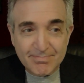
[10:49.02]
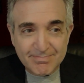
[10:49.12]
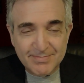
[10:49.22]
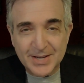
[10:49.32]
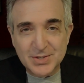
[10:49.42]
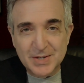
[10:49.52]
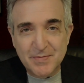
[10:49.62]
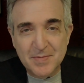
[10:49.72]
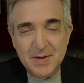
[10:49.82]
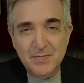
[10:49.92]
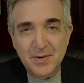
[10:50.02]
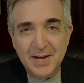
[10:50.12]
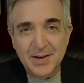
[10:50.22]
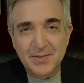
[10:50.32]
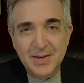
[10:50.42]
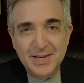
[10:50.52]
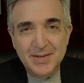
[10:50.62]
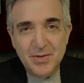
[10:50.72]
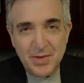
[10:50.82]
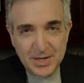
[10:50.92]
That's it for me for now.
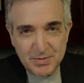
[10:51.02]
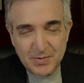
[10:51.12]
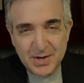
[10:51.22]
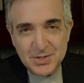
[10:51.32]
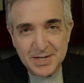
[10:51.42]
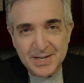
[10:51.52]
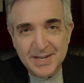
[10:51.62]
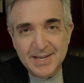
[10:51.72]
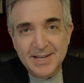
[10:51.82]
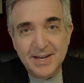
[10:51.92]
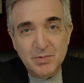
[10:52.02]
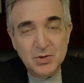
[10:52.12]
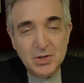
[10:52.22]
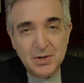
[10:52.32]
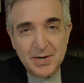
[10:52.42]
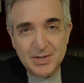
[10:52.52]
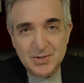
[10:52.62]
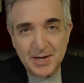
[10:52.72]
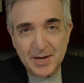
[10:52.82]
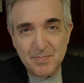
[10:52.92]
Thanks for watching, and we'll see you next
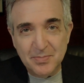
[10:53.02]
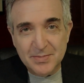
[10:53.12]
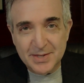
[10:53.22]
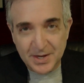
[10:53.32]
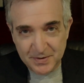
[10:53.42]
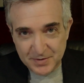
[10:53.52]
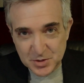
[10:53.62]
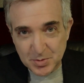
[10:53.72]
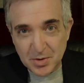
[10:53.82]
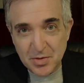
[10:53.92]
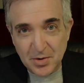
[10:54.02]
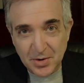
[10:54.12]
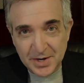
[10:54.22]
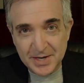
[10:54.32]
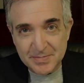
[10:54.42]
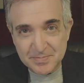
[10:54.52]
time on The Visible Authority.